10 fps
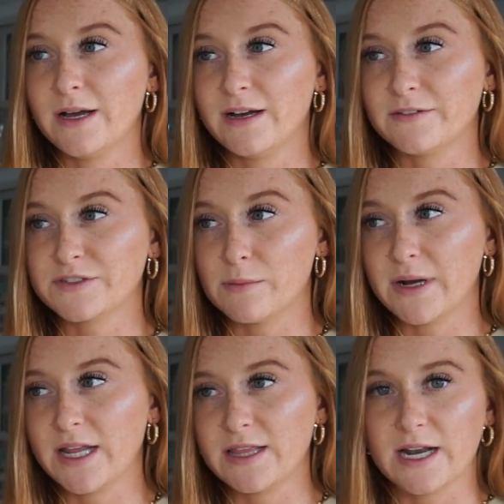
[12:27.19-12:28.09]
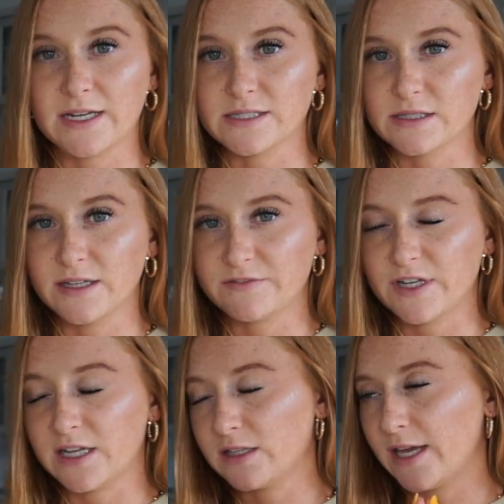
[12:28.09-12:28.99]
of somebody that is
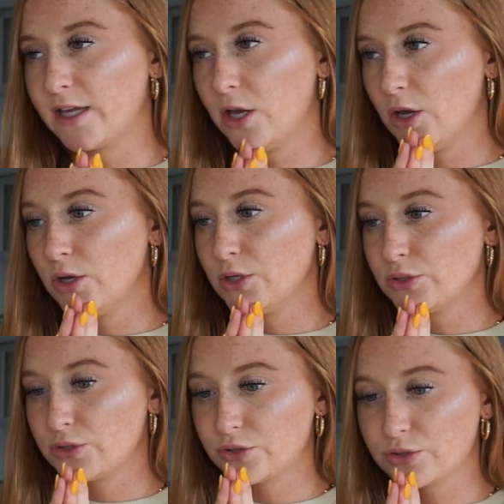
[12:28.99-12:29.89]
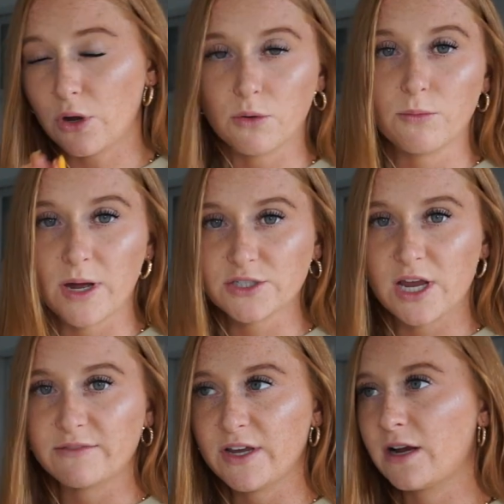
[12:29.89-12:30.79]
lifting like so much
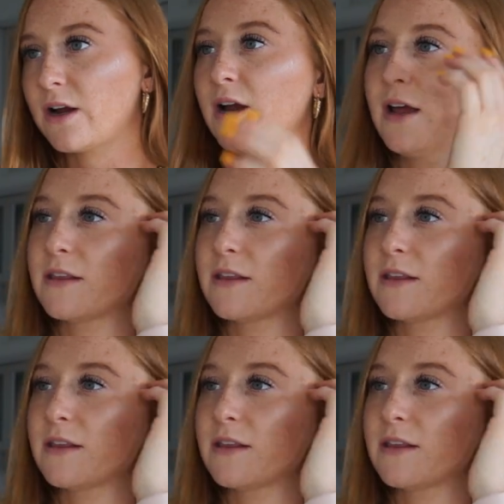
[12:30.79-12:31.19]
heavier,